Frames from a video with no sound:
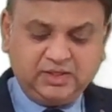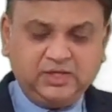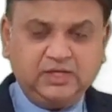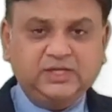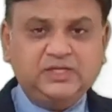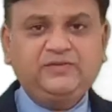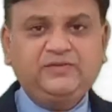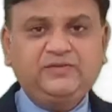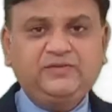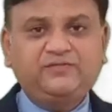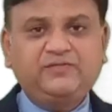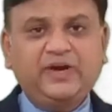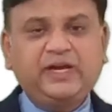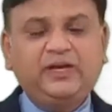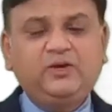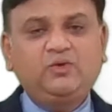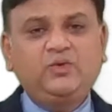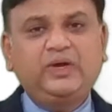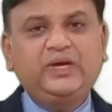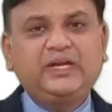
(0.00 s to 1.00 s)
See, why
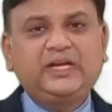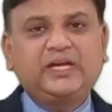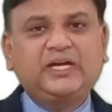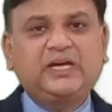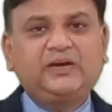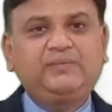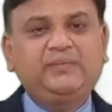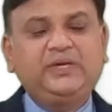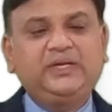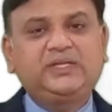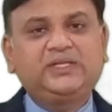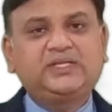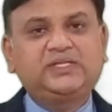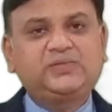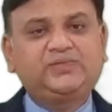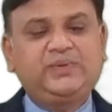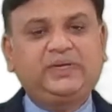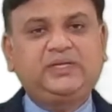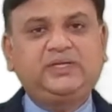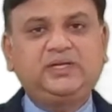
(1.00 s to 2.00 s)
do I recommend this
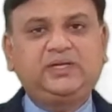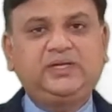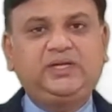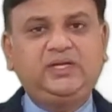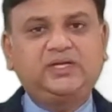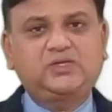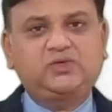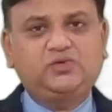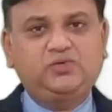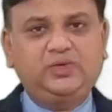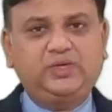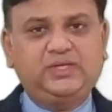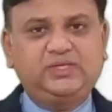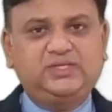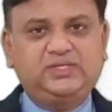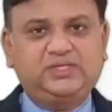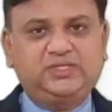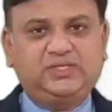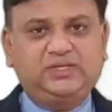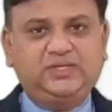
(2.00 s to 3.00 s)
method, dear
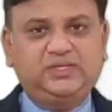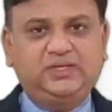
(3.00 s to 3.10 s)
students?